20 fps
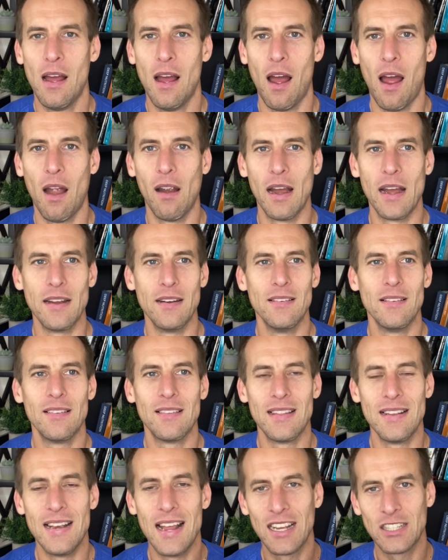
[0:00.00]
All right,
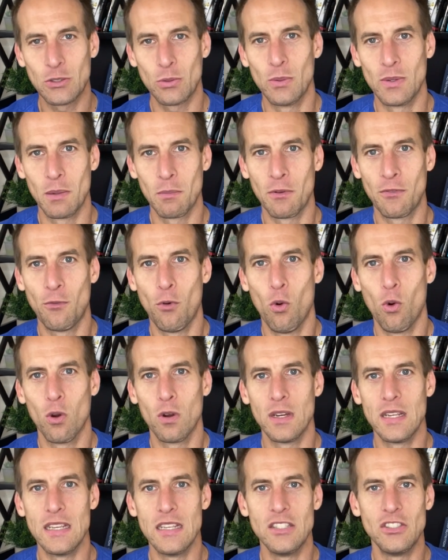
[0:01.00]
the next one, number
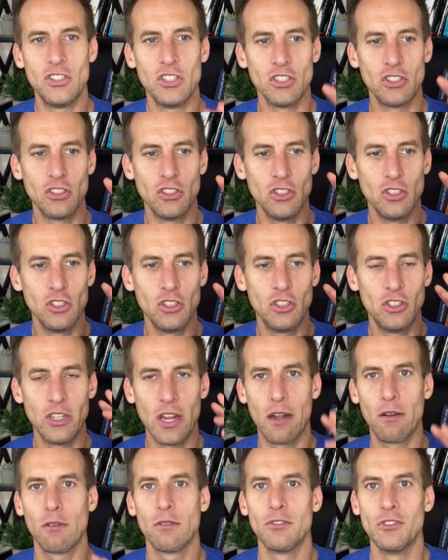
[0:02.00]
4, is just
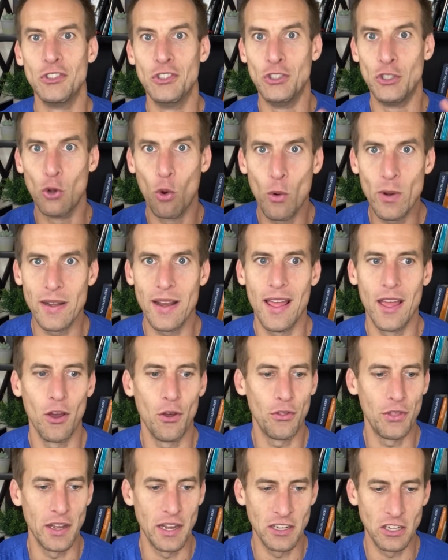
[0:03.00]
general joint
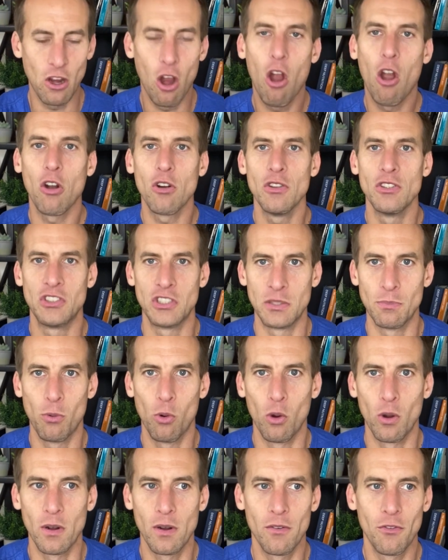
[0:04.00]
health and cartilage
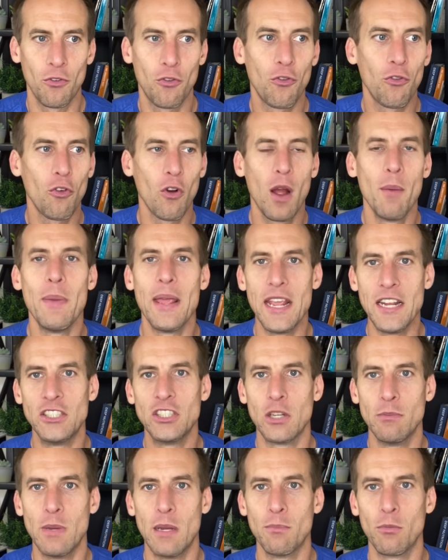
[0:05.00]
support from
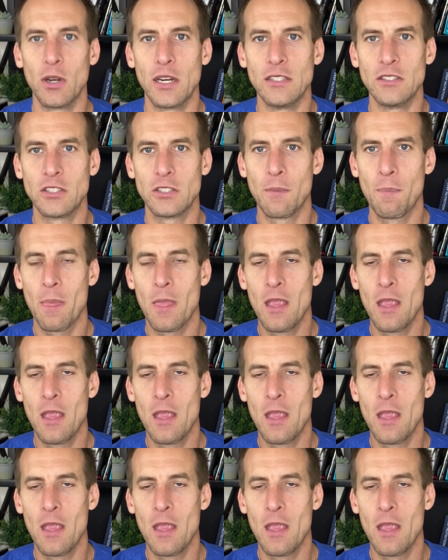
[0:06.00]
eggshell membranes.